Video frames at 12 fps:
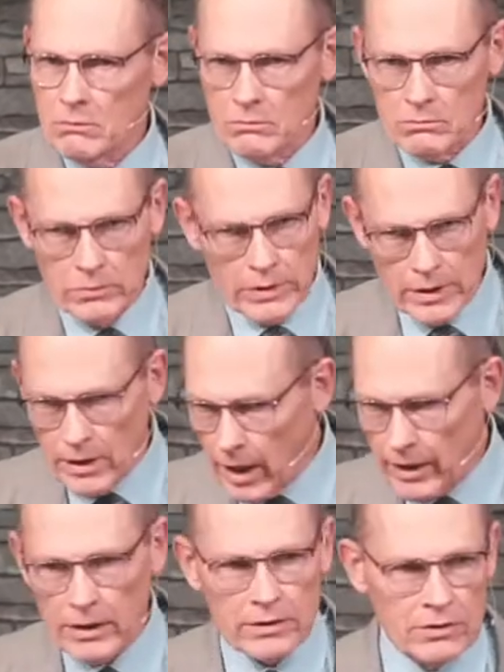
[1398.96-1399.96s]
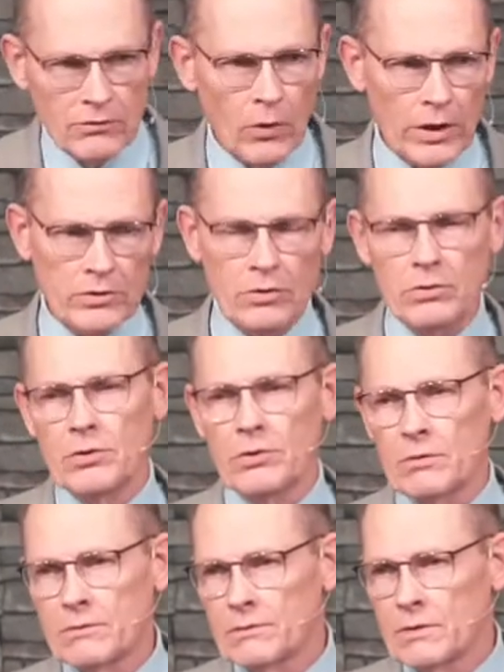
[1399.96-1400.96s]
regardless of what you do.
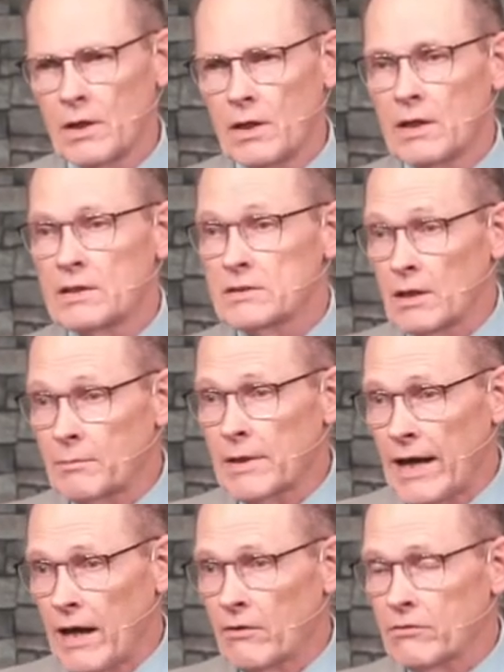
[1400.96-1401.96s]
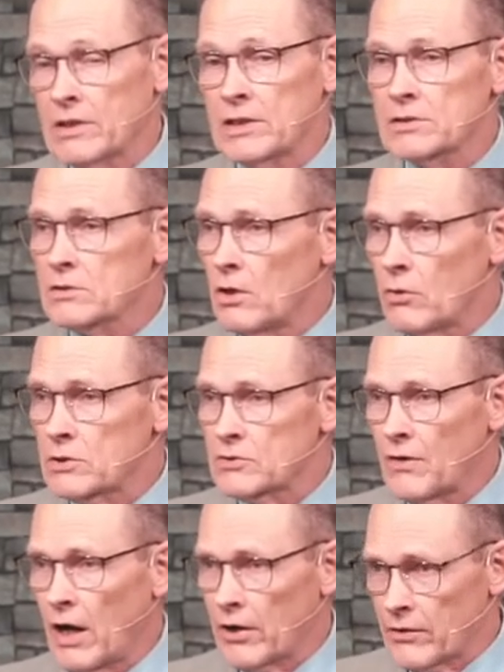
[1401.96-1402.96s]
Some Calvinists go as
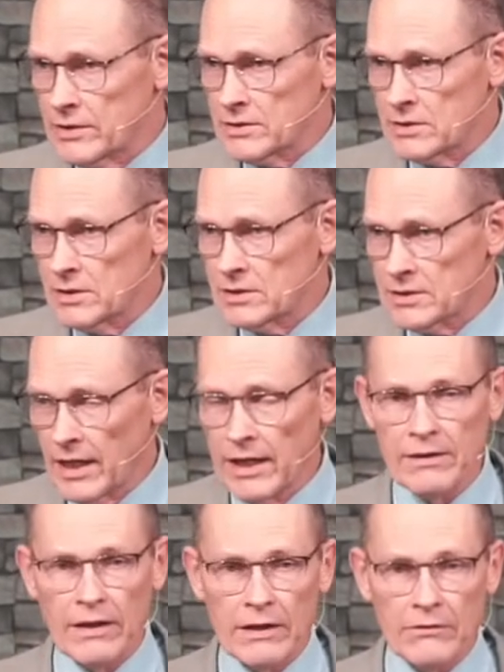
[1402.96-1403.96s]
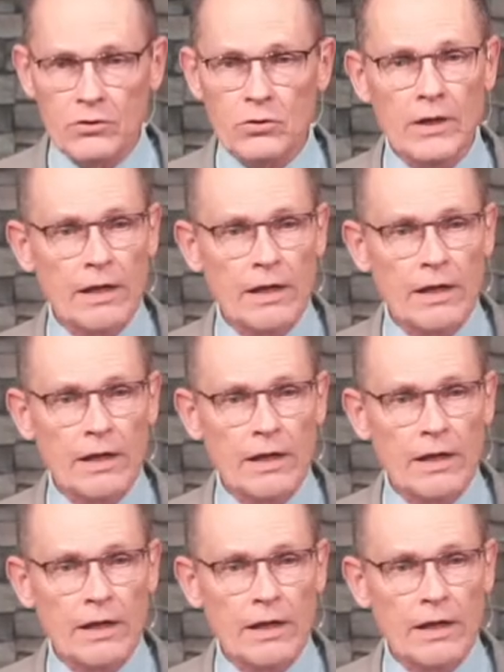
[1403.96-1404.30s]
far as to say that if you get